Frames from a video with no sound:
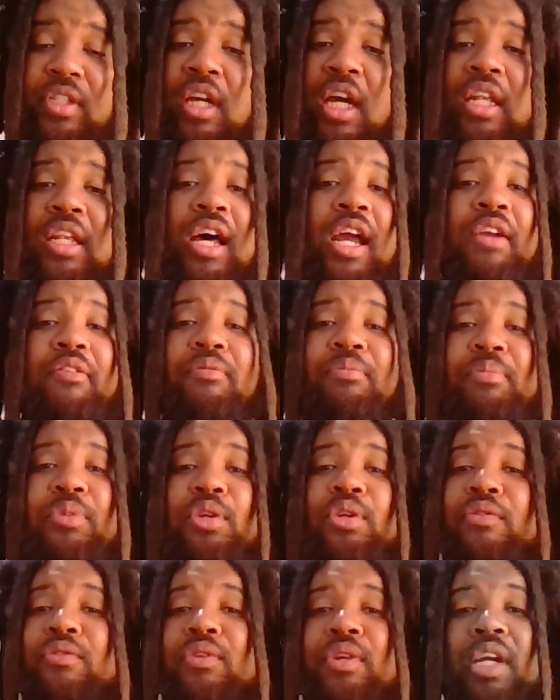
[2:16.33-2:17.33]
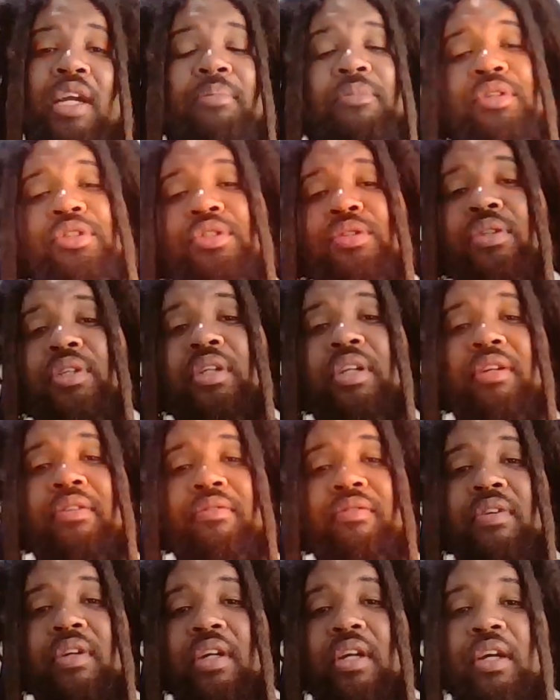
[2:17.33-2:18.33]
a lot of beautiful imagery
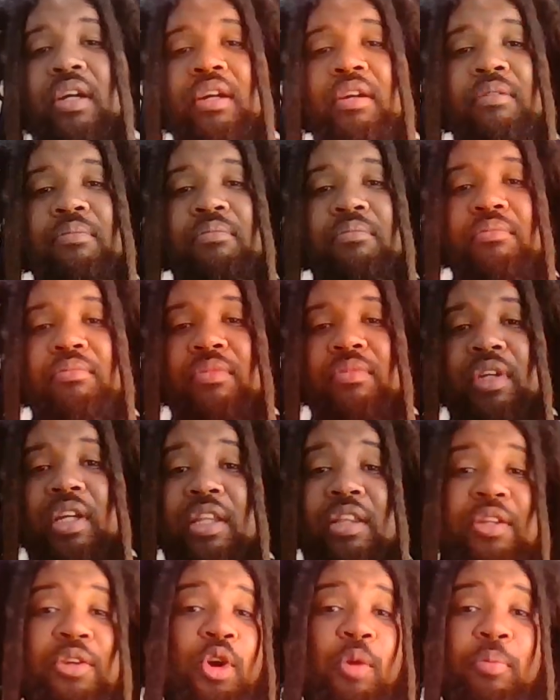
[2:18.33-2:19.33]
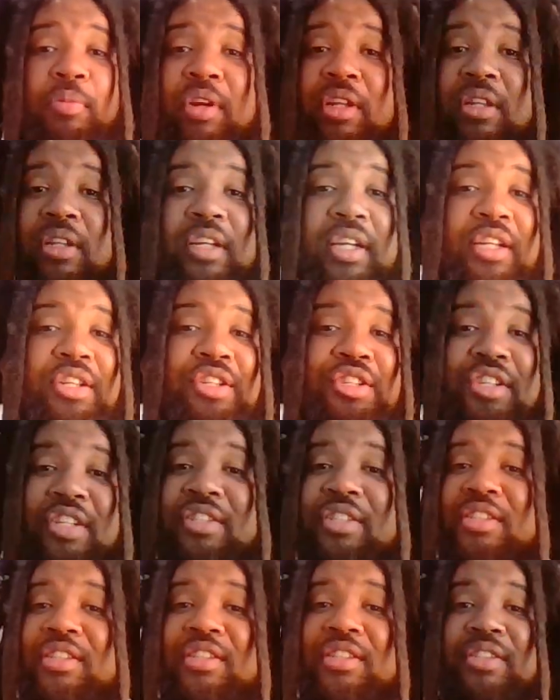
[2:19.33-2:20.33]
of Ethiopian looking
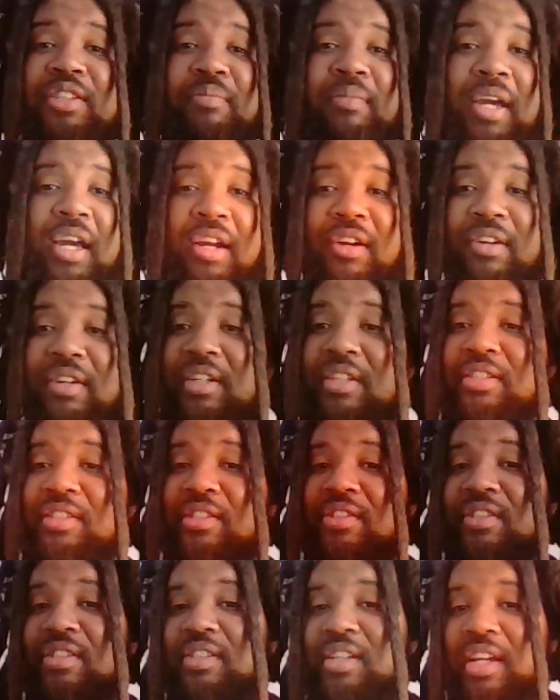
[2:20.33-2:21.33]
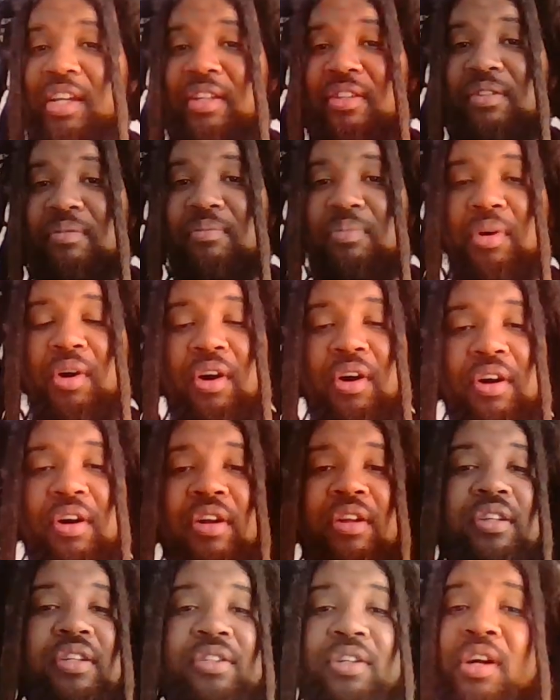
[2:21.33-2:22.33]
Jesuses and Marys and Saint
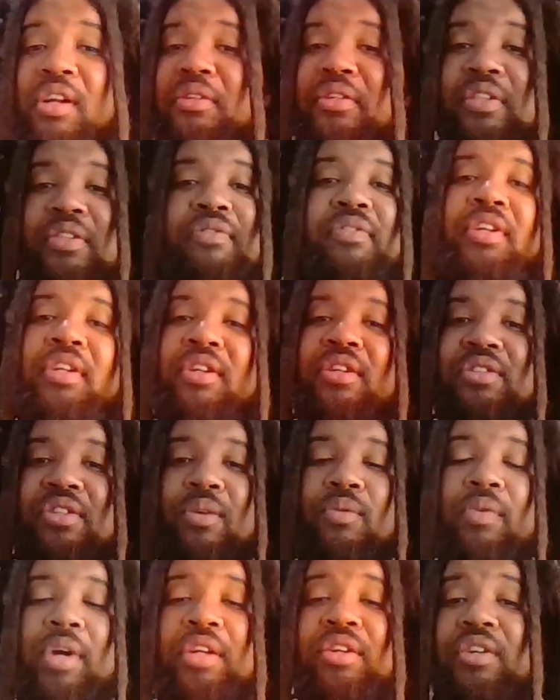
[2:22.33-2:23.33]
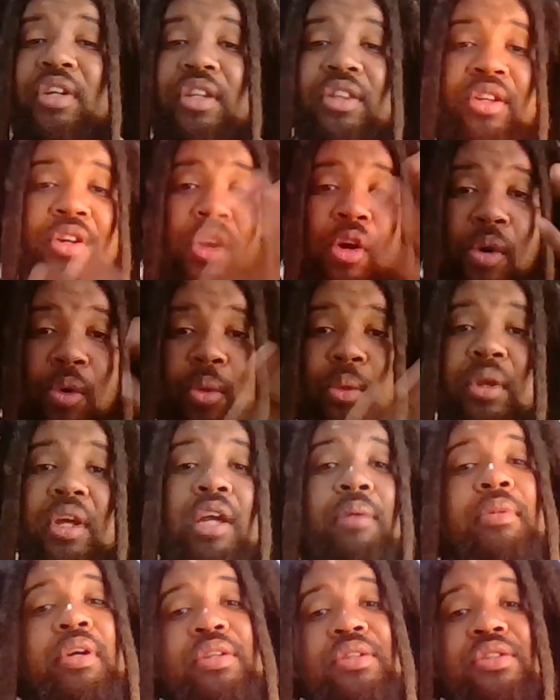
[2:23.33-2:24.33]
Paul and all these figures are rendered in their own
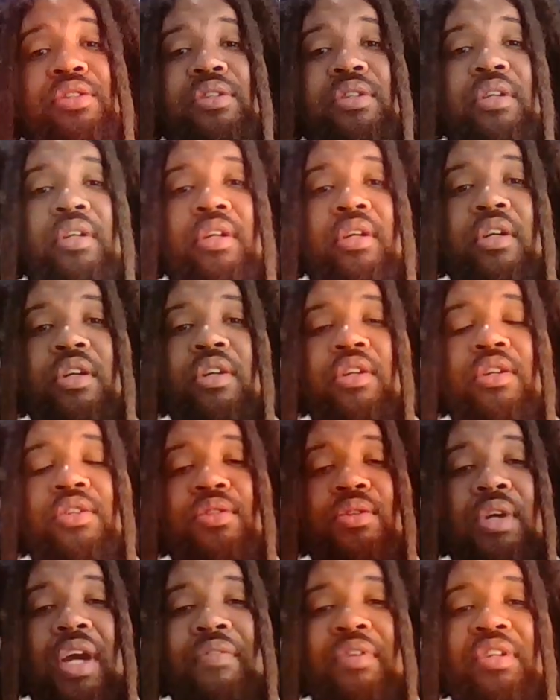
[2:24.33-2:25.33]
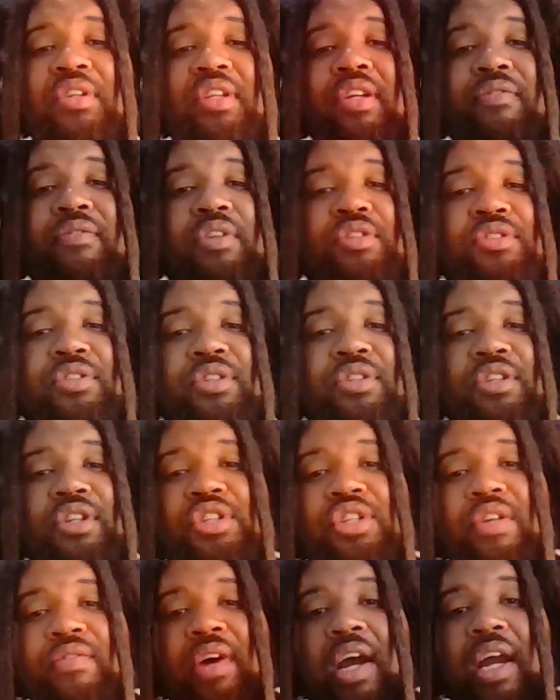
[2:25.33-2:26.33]
image. So you have a different
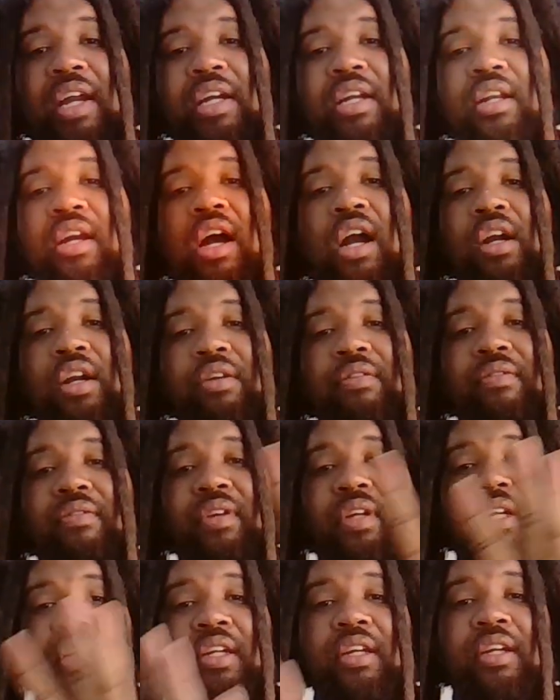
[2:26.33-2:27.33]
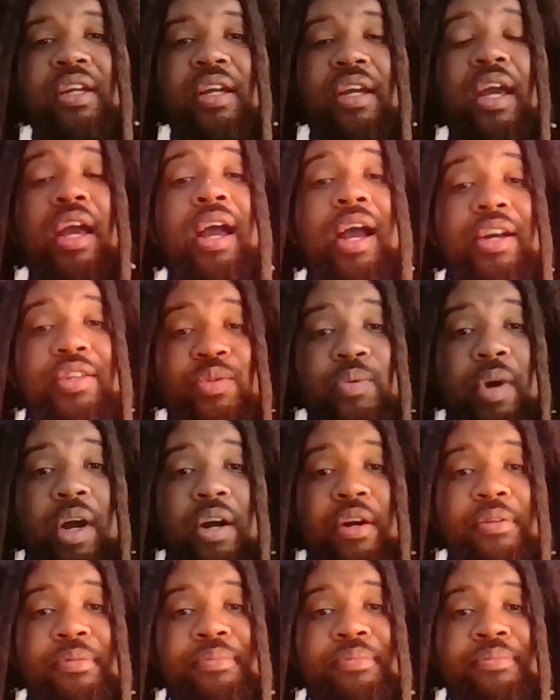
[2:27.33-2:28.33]
tradition of iconography as
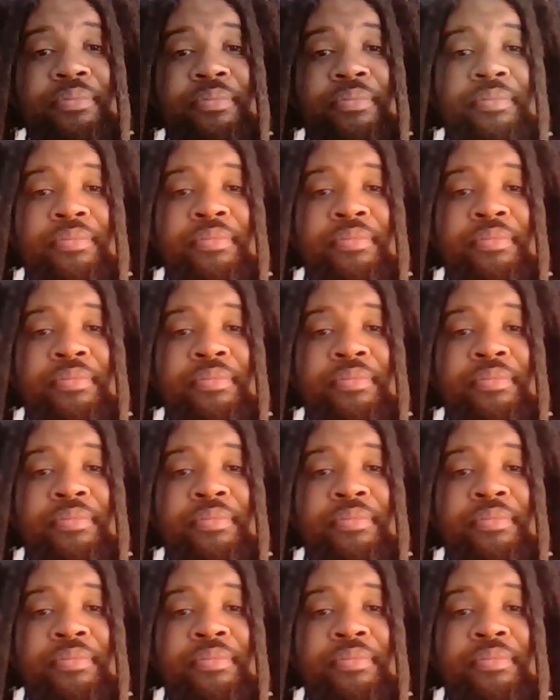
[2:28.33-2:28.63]
well.